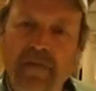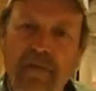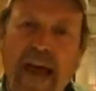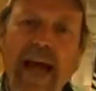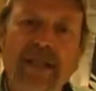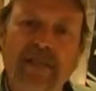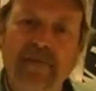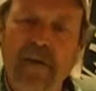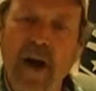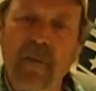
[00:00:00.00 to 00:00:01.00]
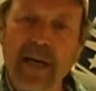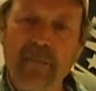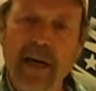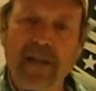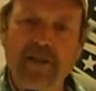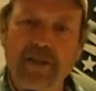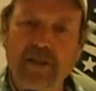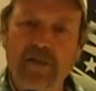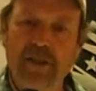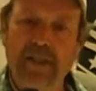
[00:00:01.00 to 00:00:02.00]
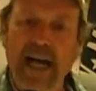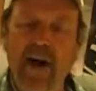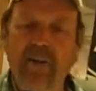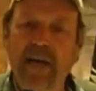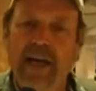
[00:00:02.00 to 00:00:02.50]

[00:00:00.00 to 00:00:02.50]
facts of farming in Massachusetts out.